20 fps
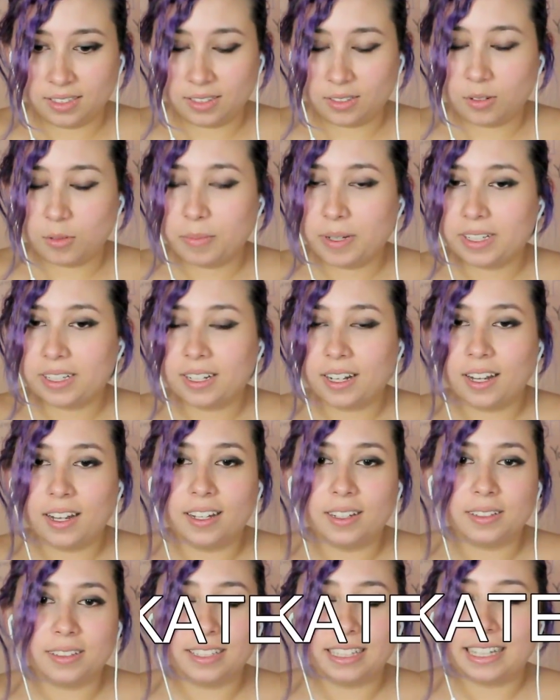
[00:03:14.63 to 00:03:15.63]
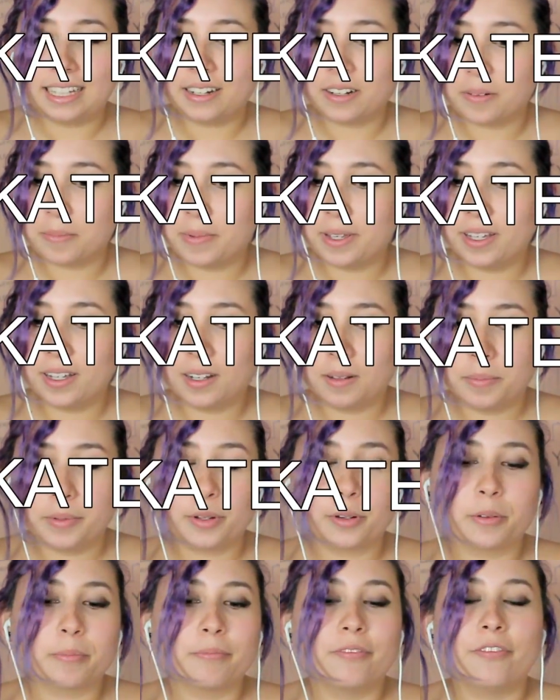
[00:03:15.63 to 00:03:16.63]
Oh my god, Claire, make up
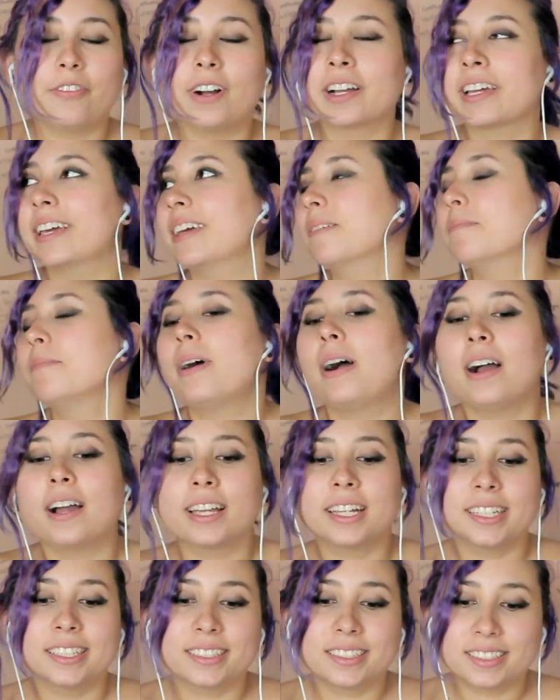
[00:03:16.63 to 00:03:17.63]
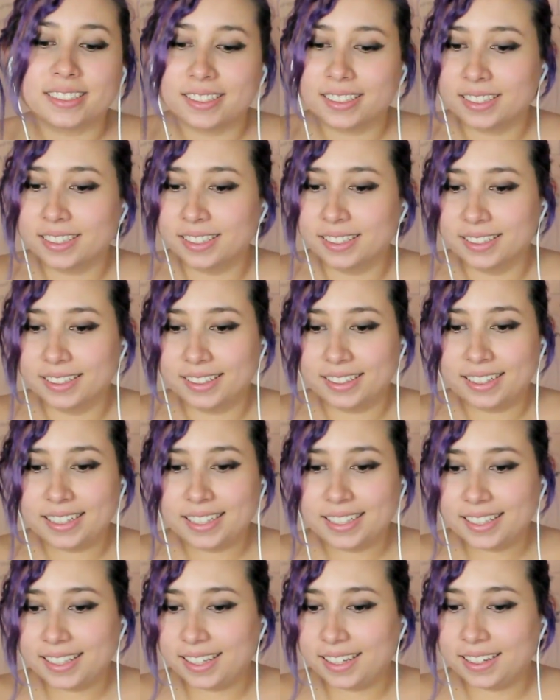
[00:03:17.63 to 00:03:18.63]
your fucking mind. I
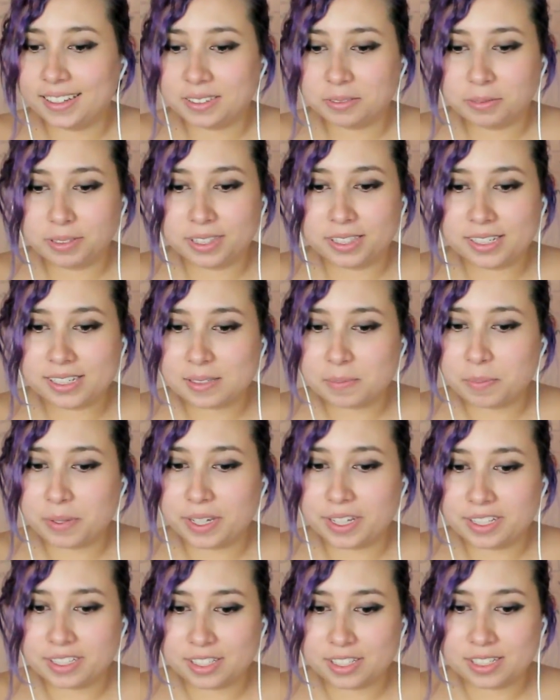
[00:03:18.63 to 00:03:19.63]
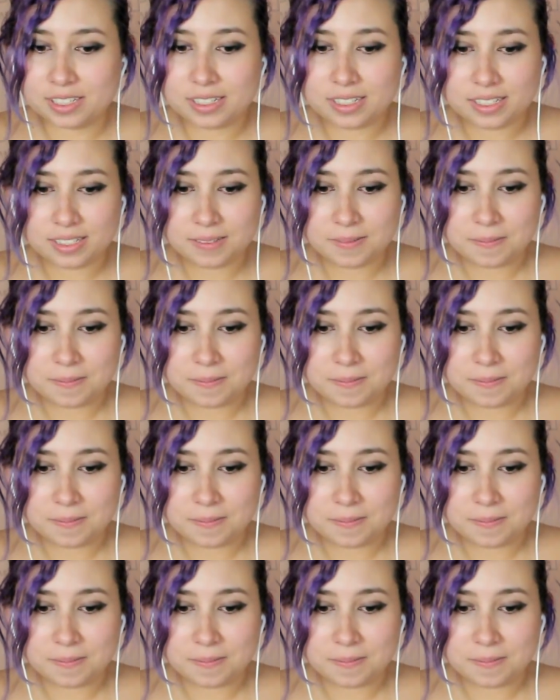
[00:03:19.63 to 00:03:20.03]
can't with this bitch.